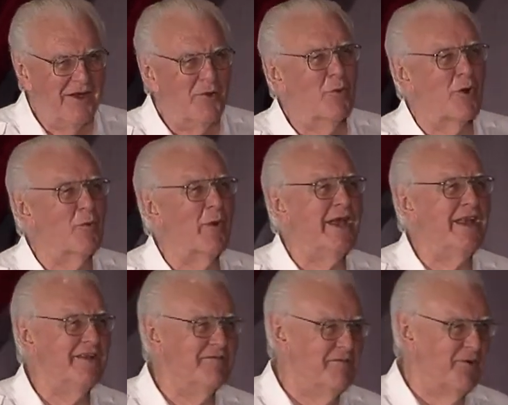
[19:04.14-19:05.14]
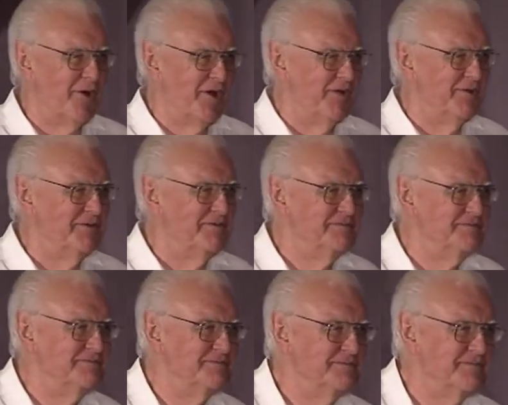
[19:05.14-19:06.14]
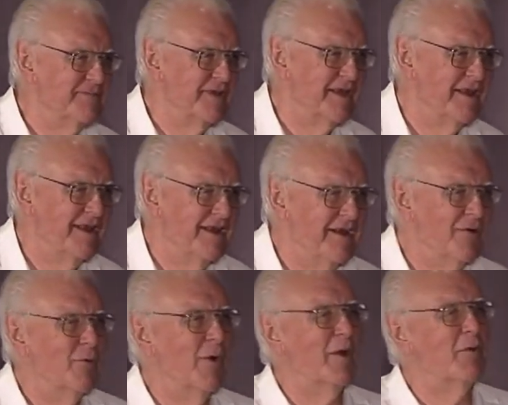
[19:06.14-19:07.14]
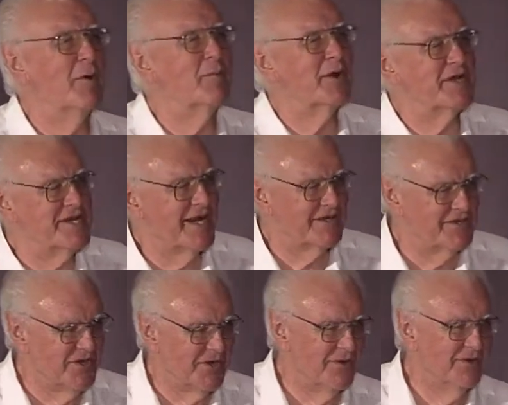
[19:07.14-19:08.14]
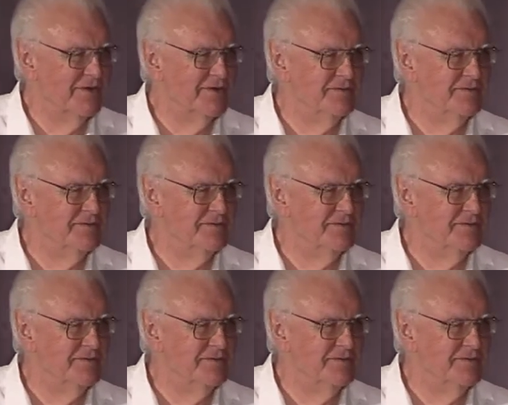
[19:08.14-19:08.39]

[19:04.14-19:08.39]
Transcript: We're waiting for you. We will protect you.